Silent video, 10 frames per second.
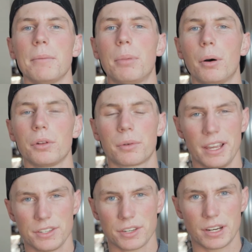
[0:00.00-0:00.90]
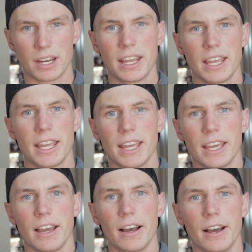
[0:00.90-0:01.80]
a polarizer
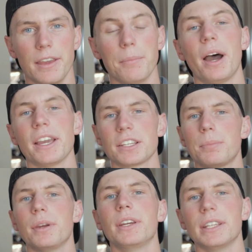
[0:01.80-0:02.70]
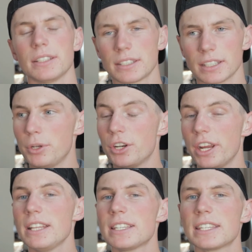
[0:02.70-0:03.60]
in my experience. When you're
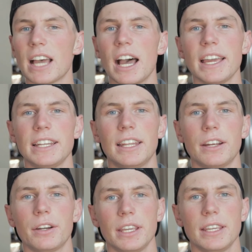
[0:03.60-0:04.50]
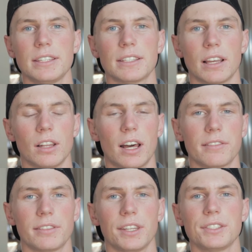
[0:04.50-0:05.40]
inside, there is a lot
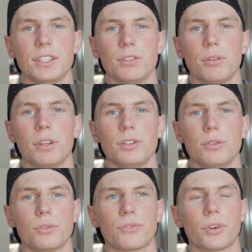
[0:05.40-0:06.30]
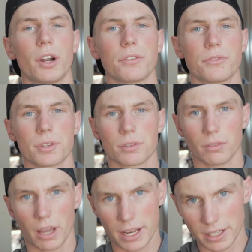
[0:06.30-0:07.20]
of things that you can use for artificial
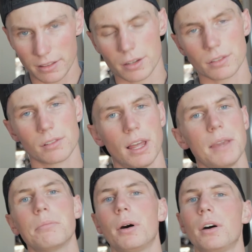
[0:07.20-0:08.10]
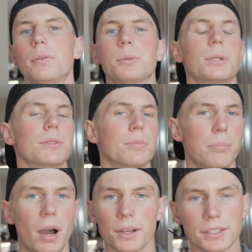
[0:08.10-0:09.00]
lighting. There's light bulbs, there's
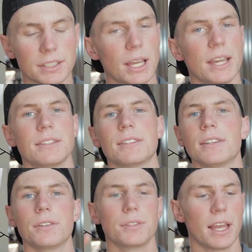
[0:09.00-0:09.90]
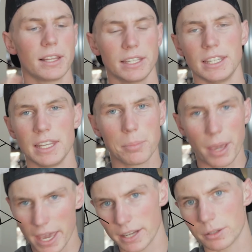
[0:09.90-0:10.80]
box lights, there's LED
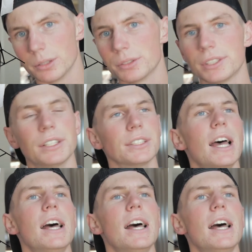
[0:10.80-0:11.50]
panels, there's